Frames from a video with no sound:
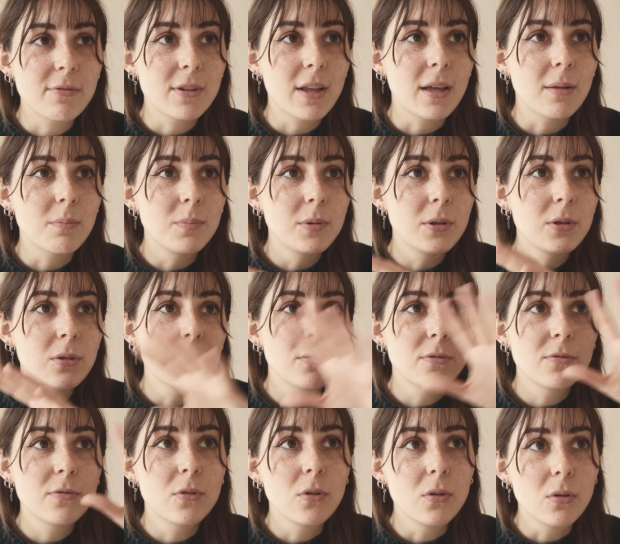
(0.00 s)
that
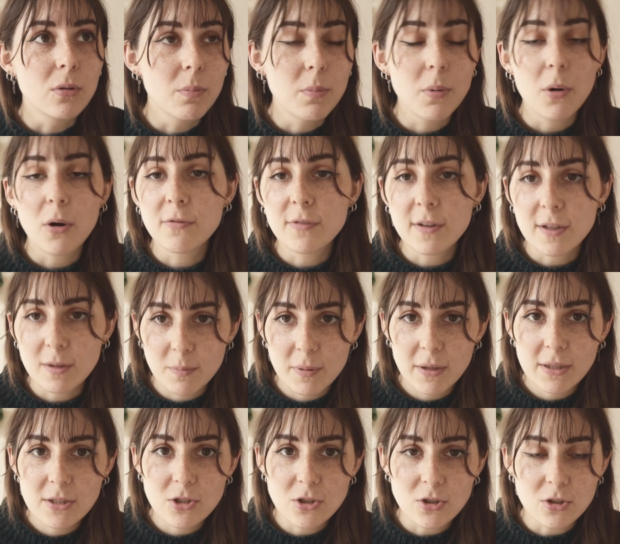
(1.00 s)
beautiful, perfect
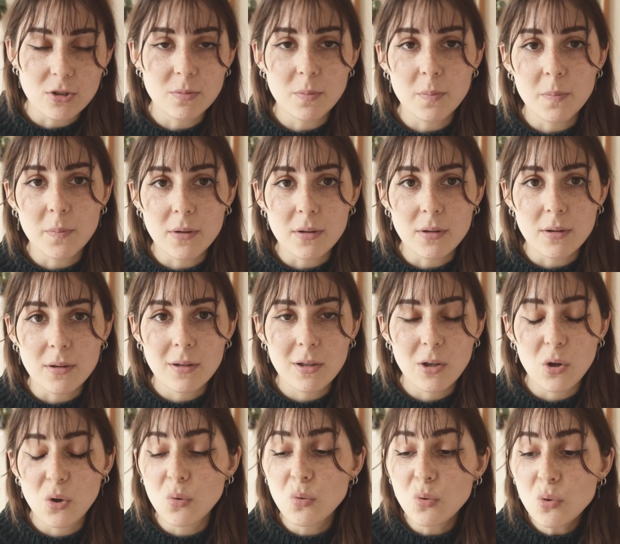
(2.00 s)
picture, but
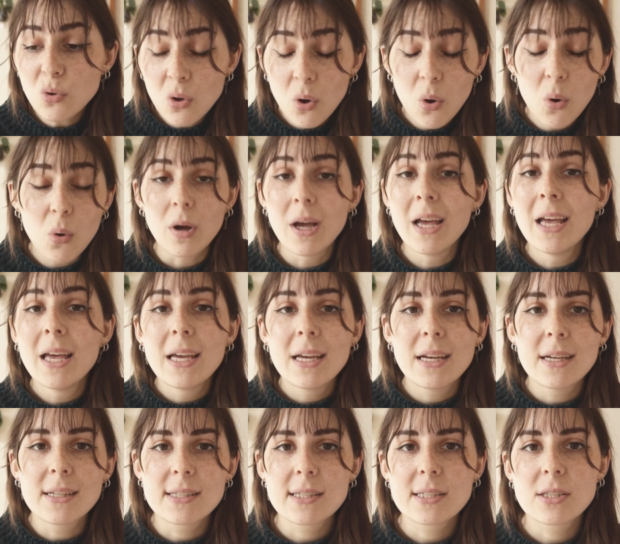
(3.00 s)
you know
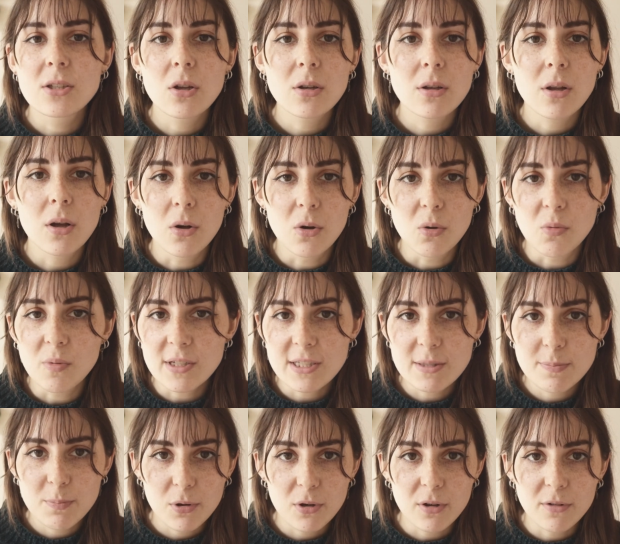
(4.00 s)
it's not
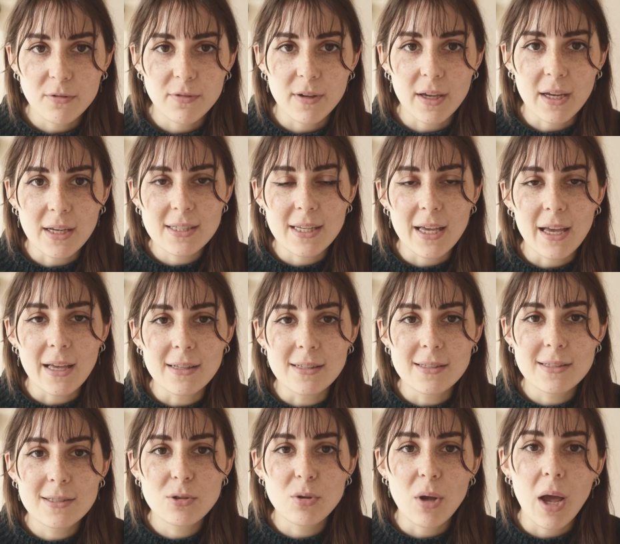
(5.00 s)
always perfect.
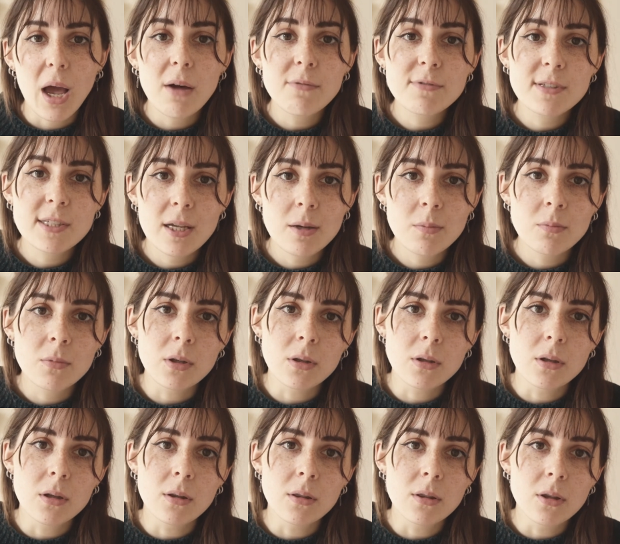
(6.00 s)
And to have
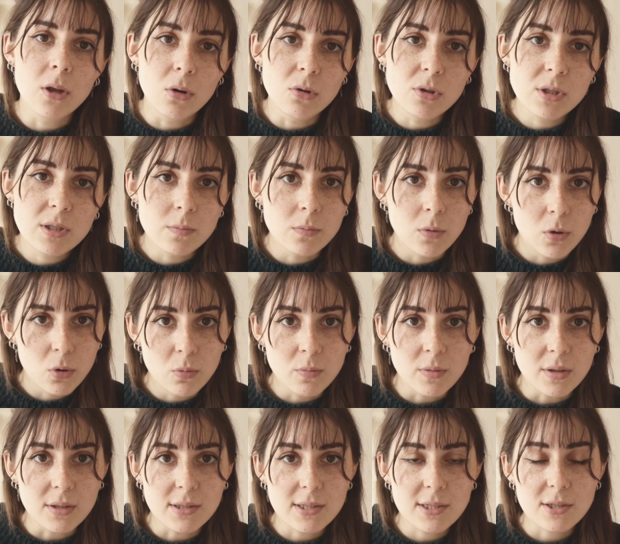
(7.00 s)
someone in those
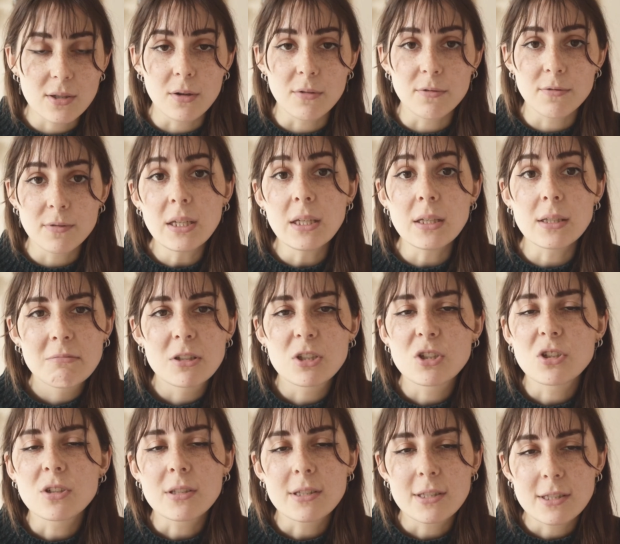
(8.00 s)
moments of need
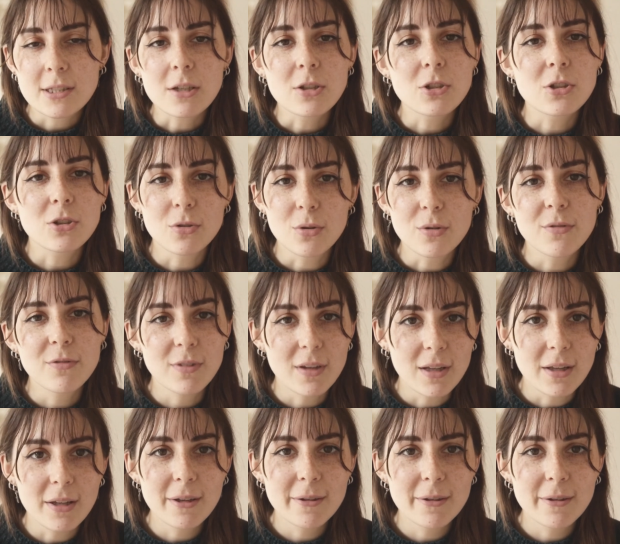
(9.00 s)
is just such a good feeling.